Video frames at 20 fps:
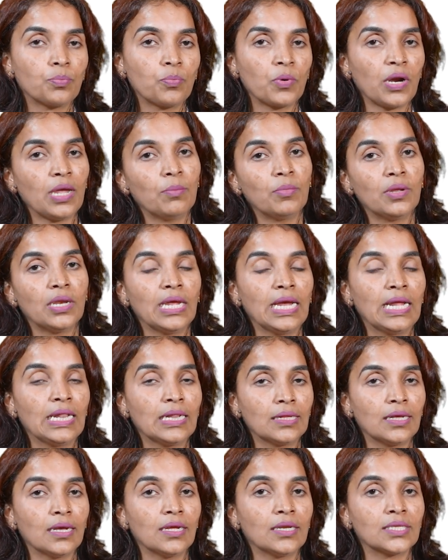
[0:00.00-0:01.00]
primary
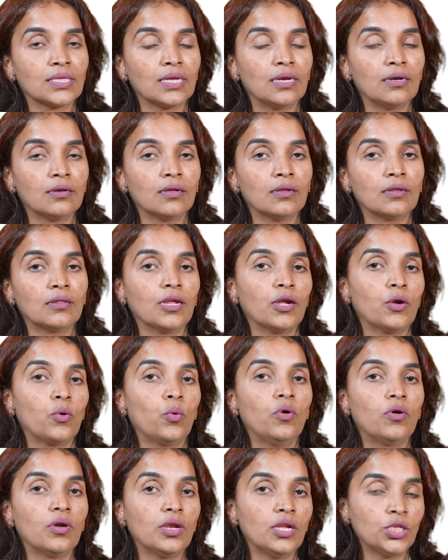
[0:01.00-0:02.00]
healthcare center they
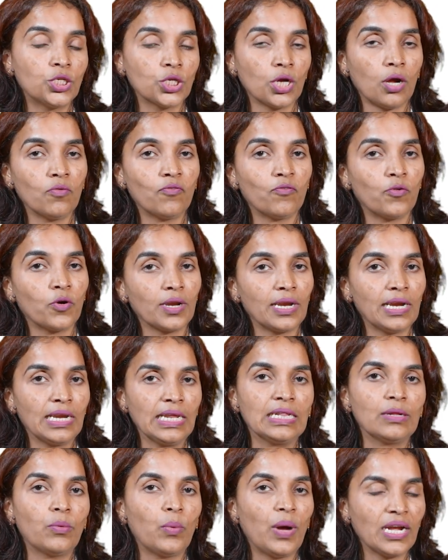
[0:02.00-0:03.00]
could reach out for
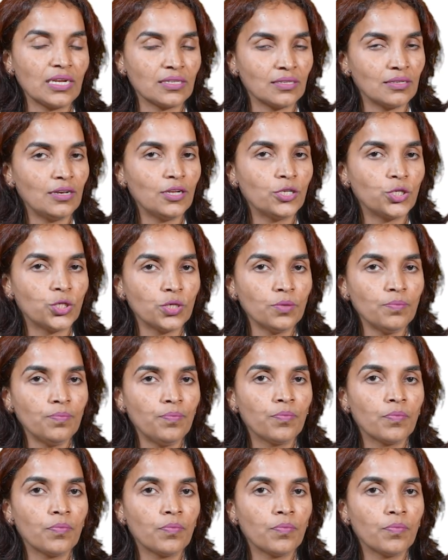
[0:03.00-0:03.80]
getting the vaccination.